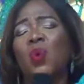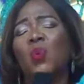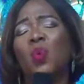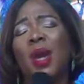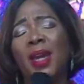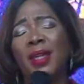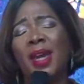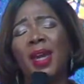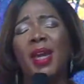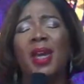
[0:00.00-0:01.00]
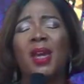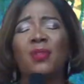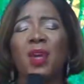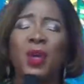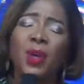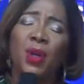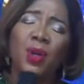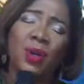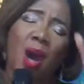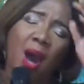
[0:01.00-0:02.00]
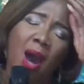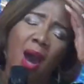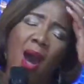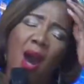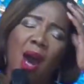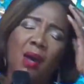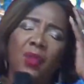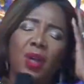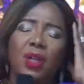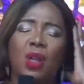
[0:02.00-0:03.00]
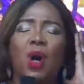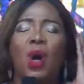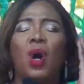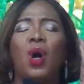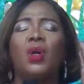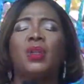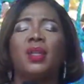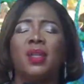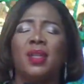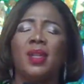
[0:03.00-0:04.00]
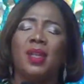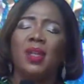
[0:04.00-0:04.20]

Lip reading: We give you all the glory.